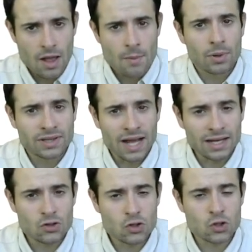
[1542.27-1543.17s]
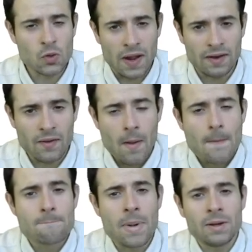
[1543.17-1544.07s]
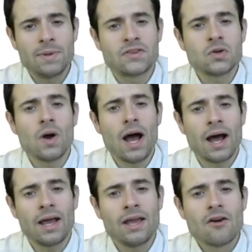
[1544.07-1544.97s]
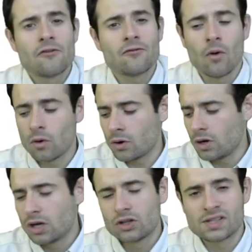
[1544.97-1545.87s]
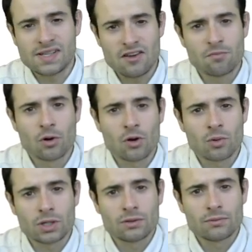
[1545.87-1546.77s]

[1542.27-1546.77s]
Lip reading: but that interest rate might be too high for the safe borrower.